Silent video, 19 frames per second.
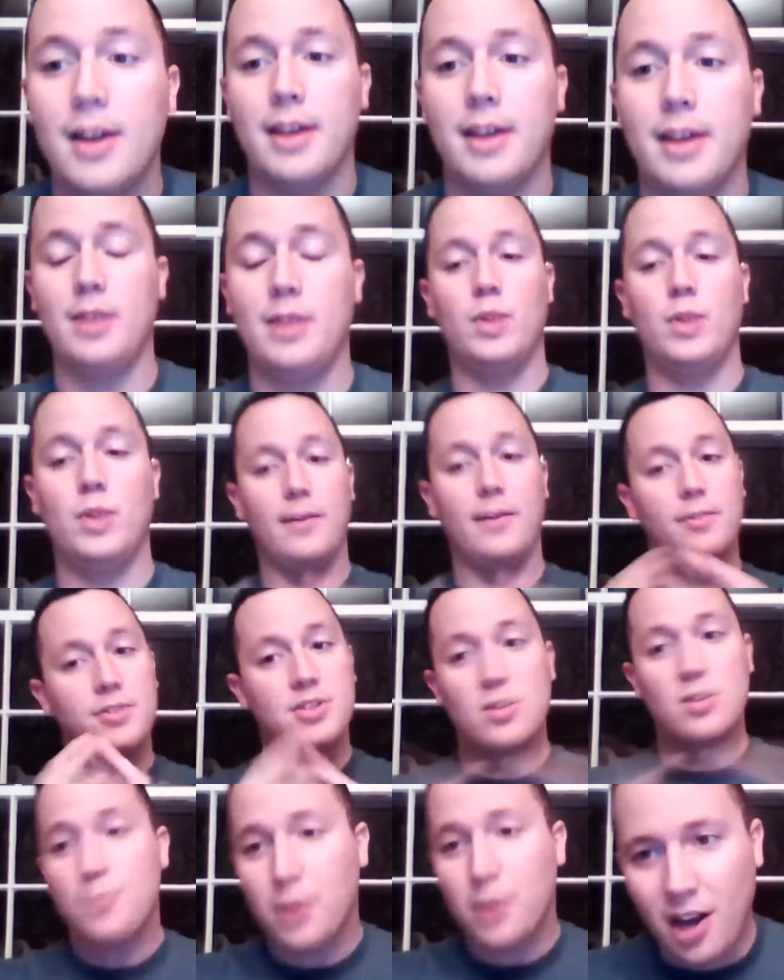And then whenever
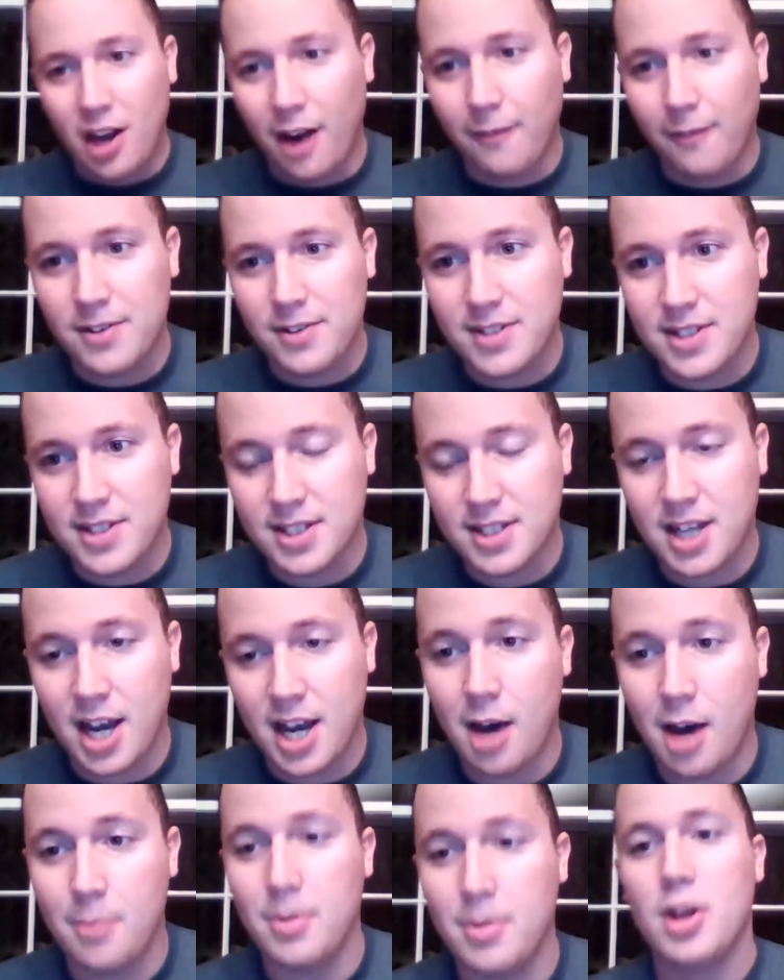super conferences
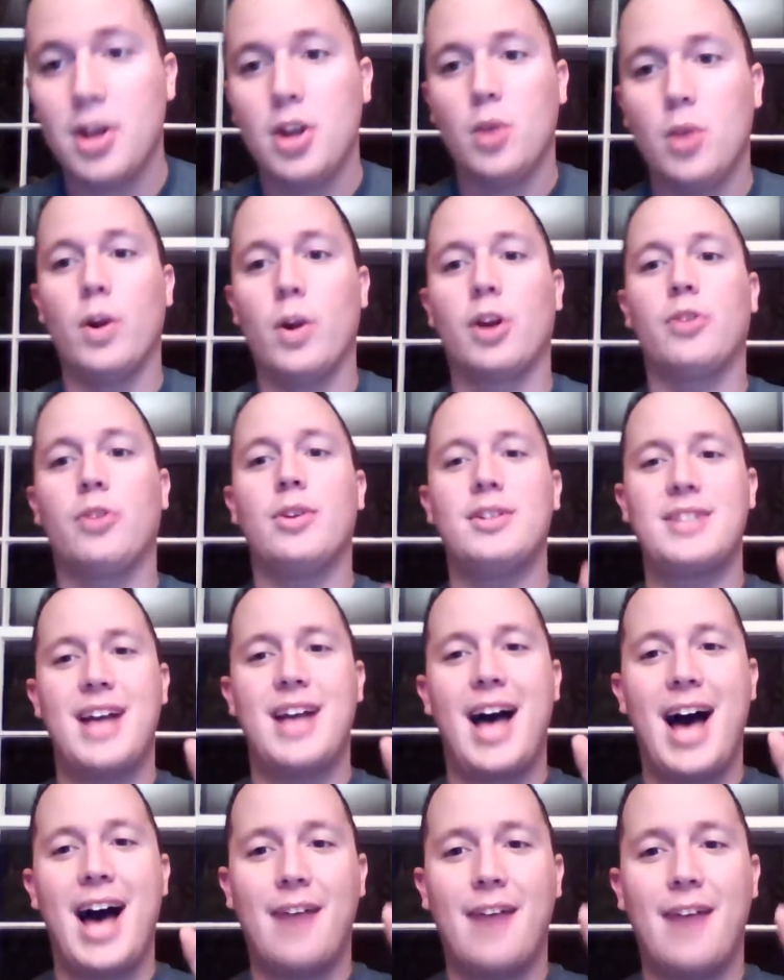come, we're going to have